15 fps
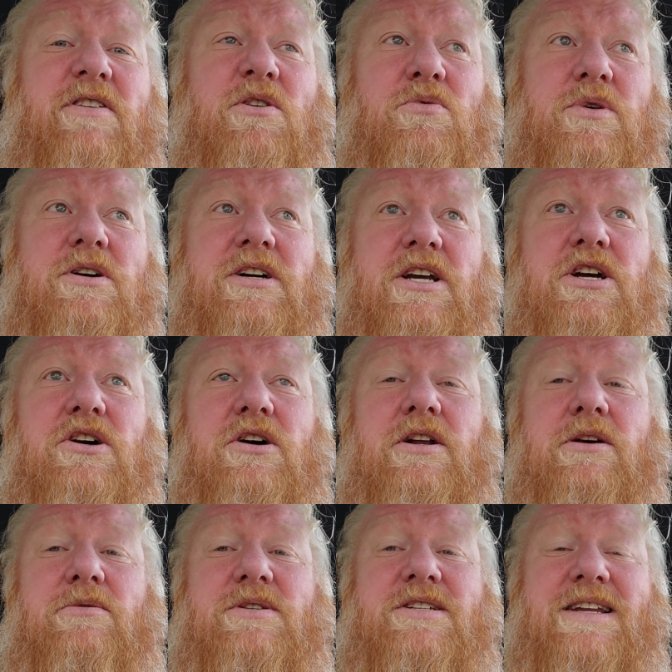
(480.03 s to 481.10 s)
It felt really
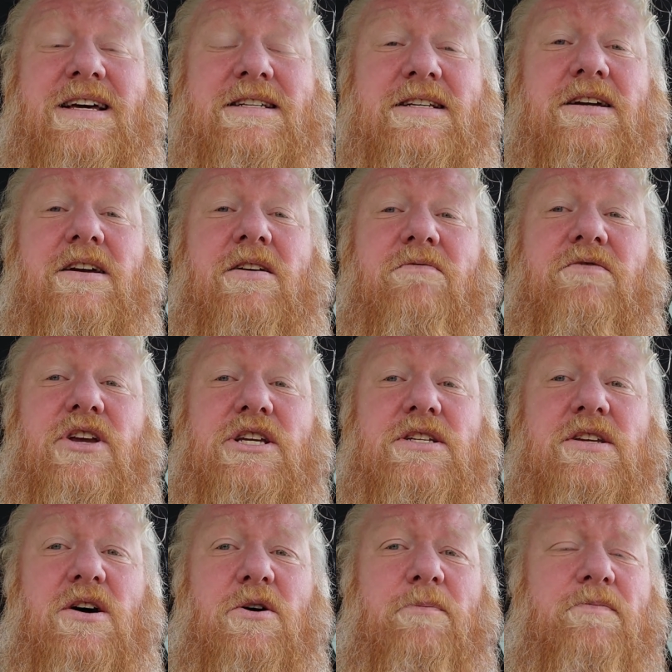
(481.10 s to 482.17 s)
good. It was nice and comfy.
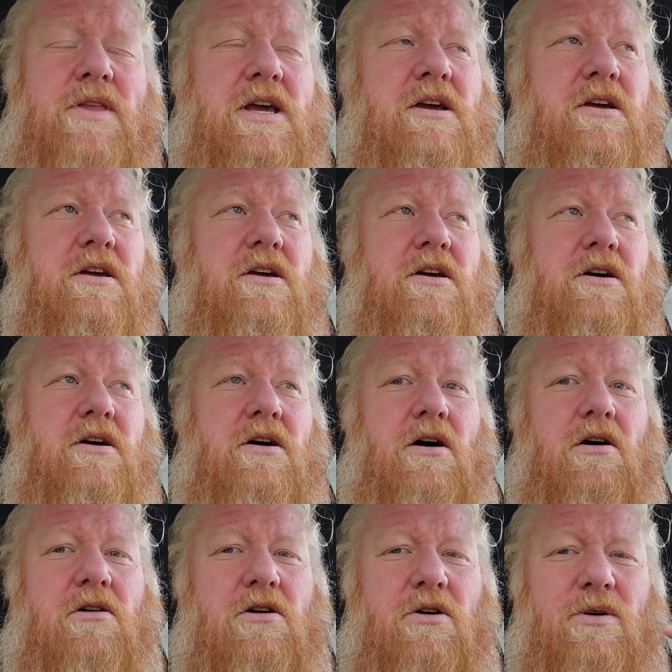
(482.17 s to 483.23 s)
So
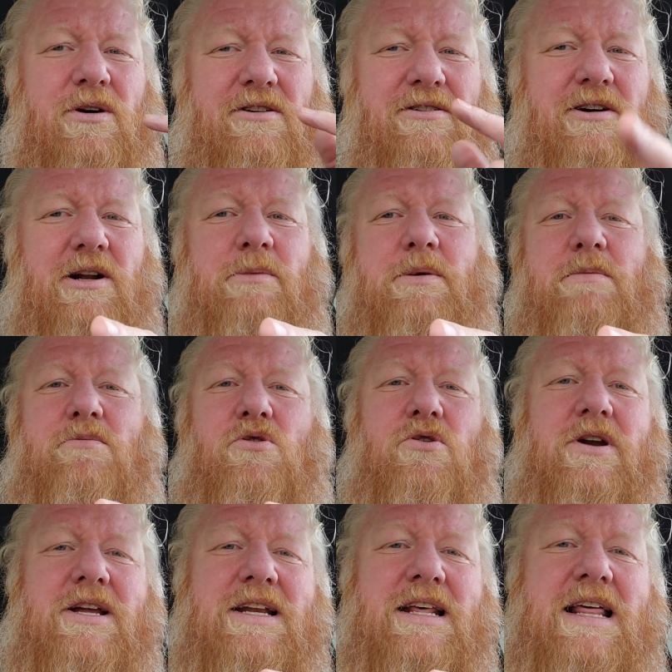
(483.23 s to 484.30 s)
I'll go a little bit
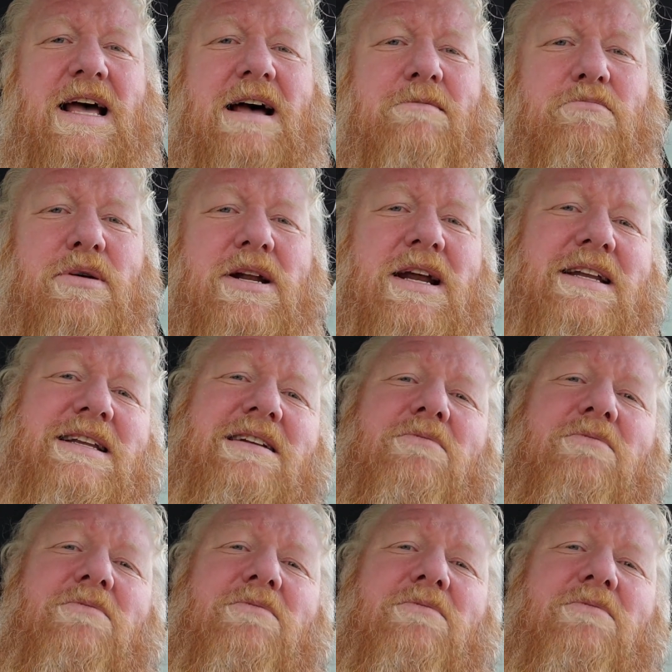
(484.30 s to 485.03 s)
more into that, but I